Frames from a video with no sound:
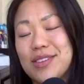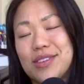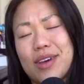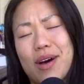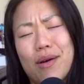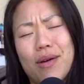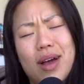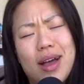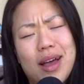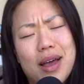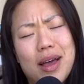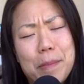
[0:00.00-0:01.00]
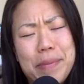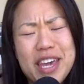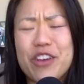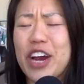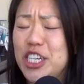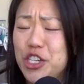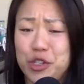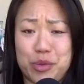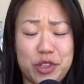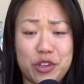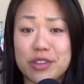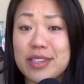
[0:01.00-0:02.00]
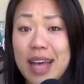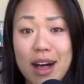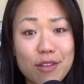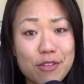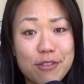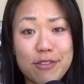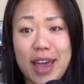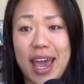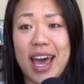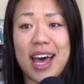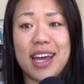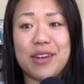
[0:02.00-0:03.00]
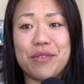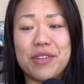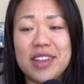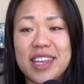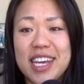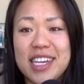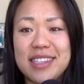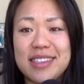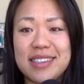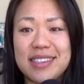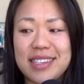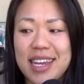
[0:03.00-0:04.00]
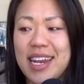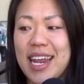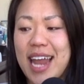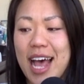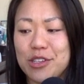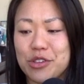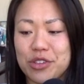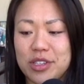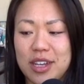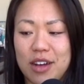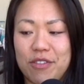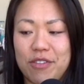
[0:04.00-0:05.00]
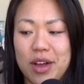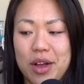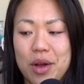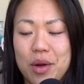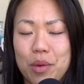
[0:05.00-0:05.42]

So be gracious with yourself and really sit and ask yourself,